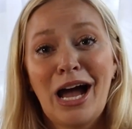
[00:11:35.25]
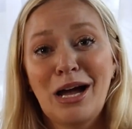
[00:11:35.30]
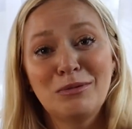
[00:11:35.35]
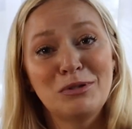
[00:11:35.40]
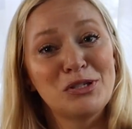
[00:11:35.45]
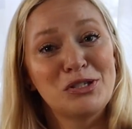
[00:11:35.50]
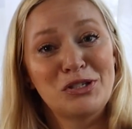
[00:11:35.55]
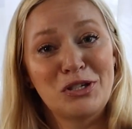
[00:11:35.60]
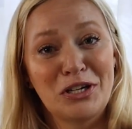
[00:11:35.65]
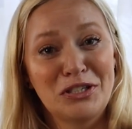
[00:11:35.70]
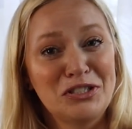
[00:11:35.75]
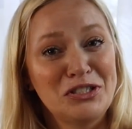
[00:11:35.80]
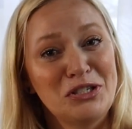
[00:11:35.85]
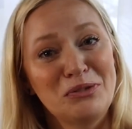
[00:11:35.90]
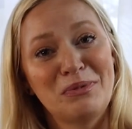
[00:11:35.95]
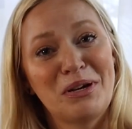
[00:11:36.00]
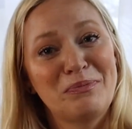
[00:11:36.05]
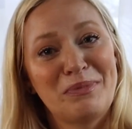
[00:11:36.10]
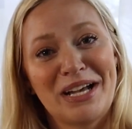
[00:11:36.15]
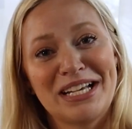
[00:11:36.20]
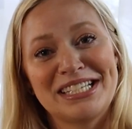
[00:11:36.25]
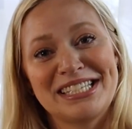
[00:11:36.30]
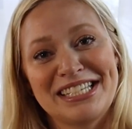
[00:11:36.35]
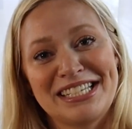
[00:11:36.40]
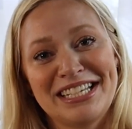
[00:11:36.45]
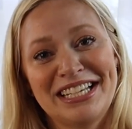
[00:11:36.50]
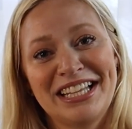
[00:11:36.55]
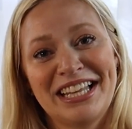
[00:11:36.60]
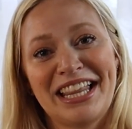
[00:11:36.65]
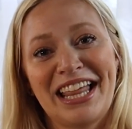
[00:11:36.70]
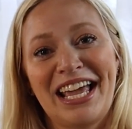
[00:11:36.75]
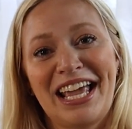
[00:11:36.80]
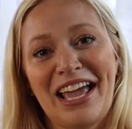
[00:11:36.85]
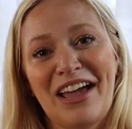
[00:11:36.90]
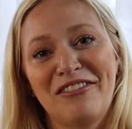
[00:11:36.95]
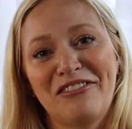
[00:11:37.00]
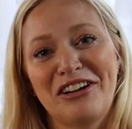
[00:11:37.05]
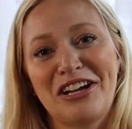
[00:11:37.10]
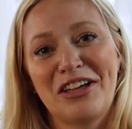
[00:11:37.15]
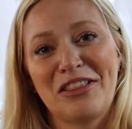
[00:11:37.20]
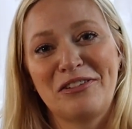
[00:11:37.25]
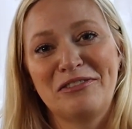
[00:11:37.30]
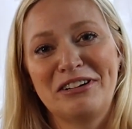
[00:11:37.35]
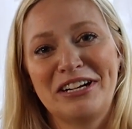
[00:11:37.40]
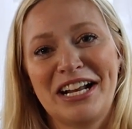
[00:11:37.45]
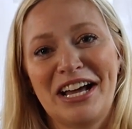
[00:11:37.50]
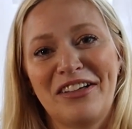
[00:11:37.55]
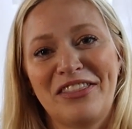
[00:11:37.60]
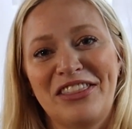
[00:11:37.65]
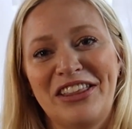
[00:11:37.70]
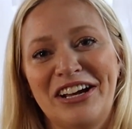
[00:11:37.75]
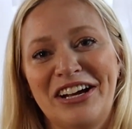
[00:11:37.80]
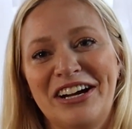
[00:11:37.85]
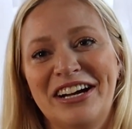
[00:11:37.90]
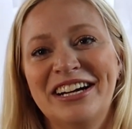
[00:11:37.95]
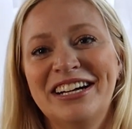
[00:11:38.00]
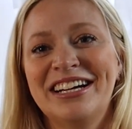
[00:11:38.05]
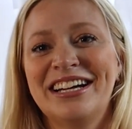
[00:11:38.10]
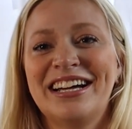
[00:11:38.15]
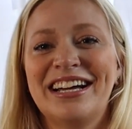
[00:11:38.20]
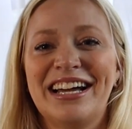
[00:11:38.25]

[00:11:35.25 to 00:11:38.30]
I'm just trying to do my best like every other one out there.